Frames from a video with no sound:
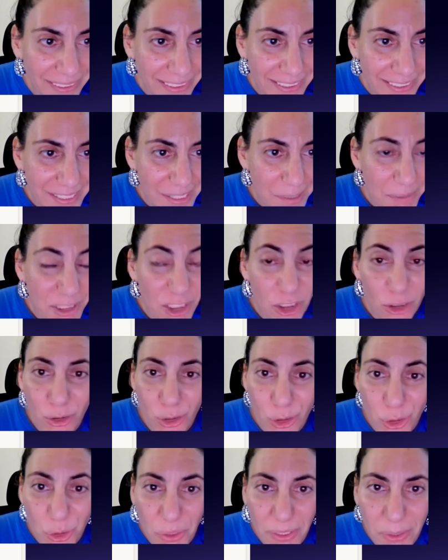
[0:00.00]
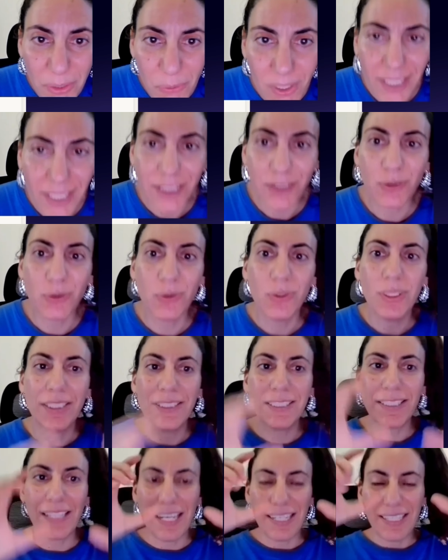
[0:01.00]
Because usually what I do, it's
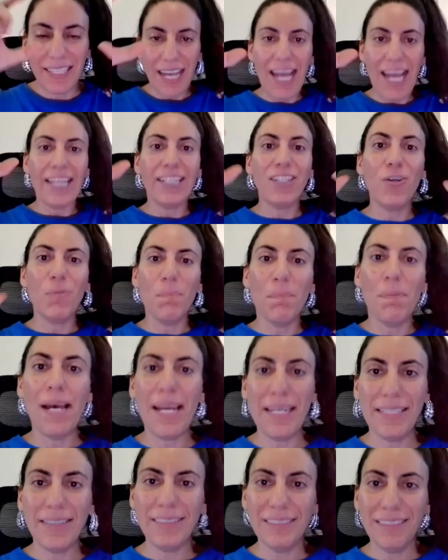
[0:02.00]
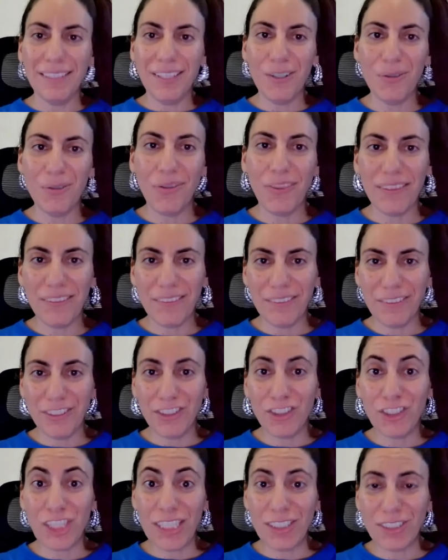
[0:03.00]
like I compile all the
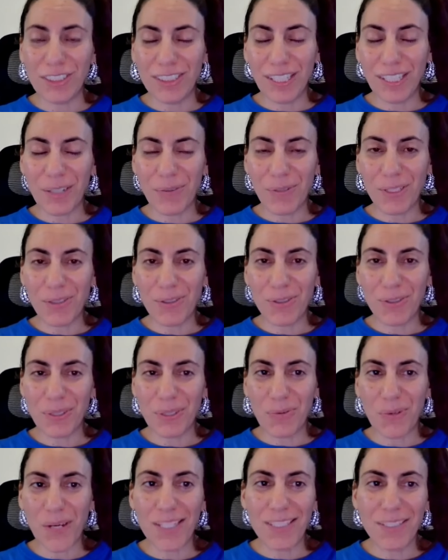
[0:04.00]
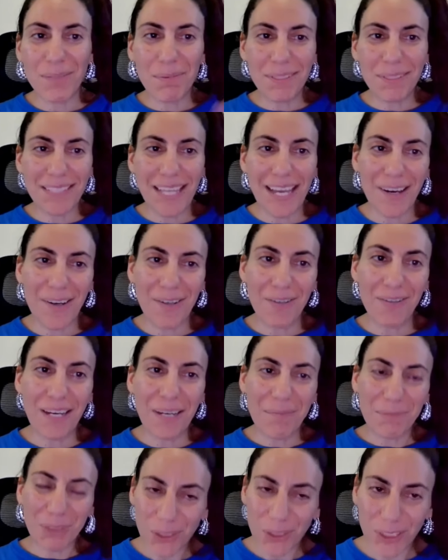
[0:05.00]
changes that I want to do in once, but now
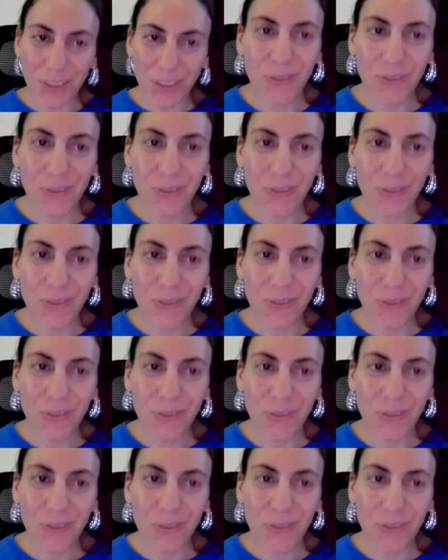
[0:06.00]
I'm showing you